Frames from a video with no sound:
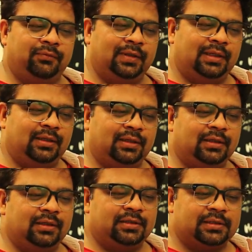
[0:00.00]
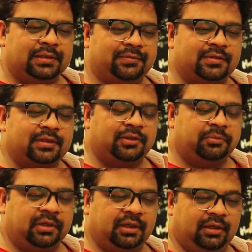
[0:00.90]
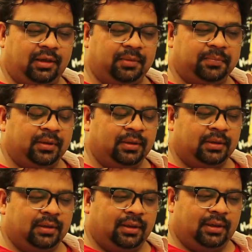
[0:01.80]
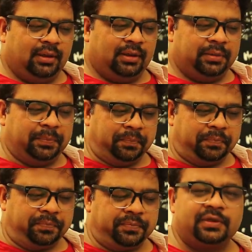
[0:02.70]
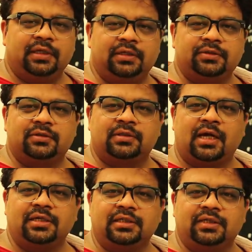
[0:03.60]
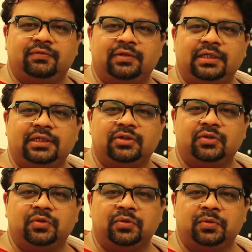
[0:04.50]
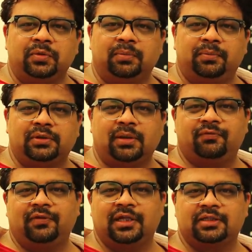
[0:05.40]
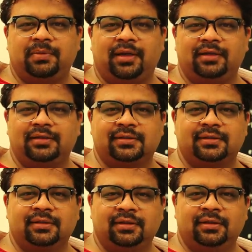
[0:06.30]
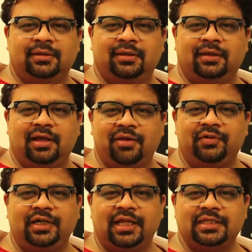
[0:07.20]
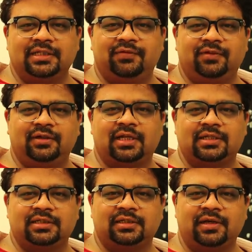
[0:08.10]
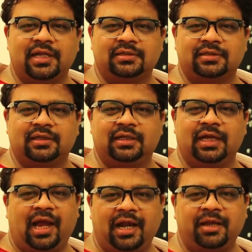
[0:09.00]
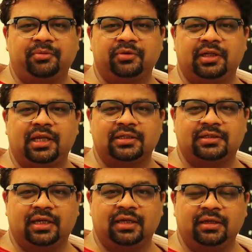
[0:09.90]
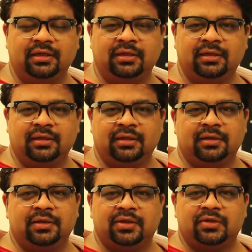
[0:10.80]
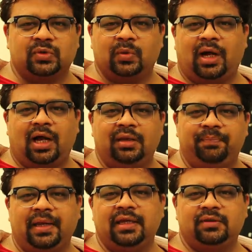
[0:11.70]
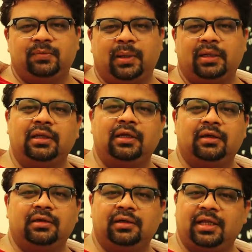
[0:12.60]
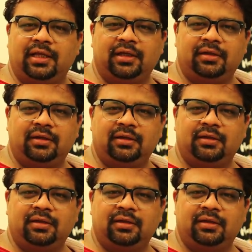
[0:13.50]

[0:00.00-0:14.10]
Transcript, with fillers: Well, it's interesting you bring it up. See, in society, we need to put up fake smiles. Every day's effort doesn't necessarily add up to the next day. So I paint one layer a day